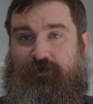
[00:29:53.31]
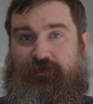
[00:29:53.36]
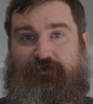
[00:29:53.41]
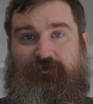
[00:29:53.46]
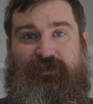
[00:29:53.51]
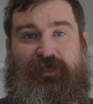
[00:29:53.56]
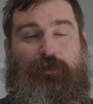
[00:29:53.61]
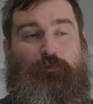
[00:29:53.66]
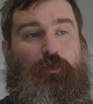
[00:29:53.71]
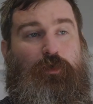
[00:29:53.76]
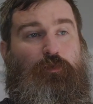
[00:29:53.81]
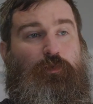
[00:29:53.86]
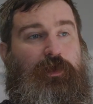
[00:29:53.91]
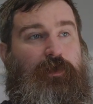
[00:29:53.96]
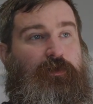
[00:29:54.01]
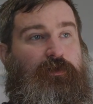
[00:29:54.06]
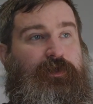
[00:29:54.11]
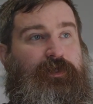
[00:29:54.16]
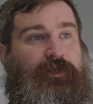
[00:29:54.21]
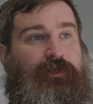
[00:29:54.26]
They were
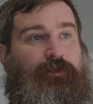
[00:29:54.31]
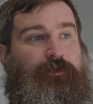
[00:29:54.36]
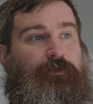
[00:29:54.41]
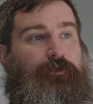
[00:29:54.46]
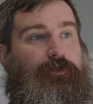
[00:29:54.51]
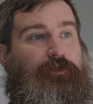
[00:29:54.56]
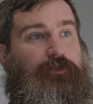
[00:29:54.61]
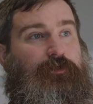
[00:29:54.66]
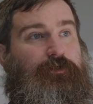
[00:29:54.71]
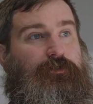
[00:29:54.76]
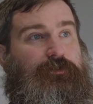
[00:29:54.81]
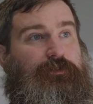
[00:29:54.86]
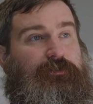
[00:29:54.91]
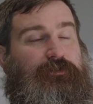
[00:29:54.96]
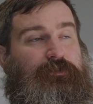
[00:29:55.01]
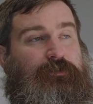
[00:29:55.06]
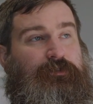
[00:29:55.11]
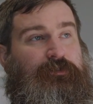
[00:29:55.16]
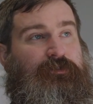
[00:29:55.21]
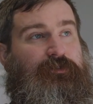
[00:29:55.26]
wearing,
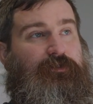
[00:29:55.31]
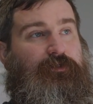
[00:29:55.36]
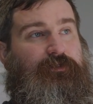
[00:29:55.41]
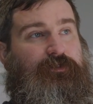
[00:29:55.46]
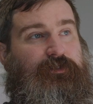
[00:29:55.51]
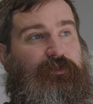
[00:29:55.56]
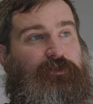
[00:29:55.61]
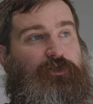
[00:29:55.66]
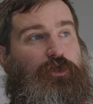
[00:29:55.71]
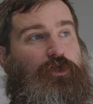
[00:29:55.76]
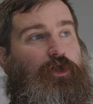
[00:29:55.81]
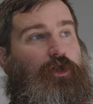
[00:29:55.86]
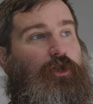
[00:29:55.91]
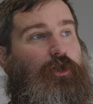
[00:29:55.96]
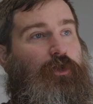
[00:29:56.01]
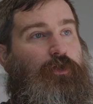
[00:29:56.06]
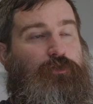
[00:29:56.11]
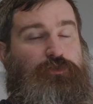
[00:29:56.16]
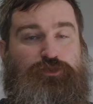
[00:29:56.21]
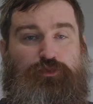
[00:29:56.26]
their
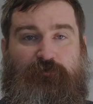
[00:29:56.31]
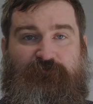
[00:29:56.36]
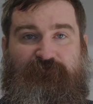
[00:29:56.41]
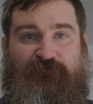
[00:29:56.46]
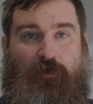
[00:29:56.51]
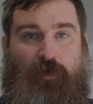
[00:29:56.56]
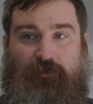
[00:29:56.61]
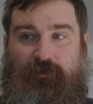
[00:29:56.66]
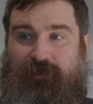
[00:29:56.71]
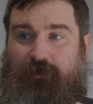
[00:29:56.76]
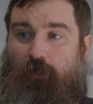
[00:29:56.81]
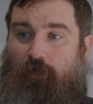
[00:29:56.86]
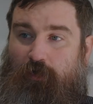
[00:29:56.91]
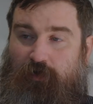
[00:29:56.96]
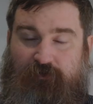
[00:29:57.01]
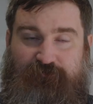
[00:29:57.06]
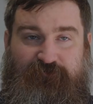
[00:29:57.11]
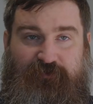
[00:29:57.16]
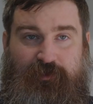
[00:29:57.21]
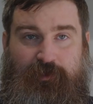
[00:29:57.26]
clothes were falling
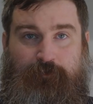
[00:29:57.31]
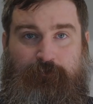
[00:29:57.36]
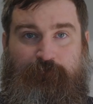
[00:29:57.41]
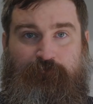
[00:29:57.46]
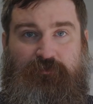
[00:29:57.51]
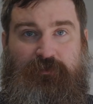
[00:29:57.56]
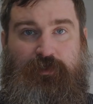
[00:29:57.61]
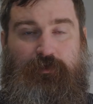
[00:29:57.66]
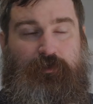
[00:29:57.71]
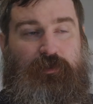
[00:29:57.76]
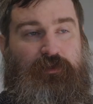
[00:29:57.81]
off them.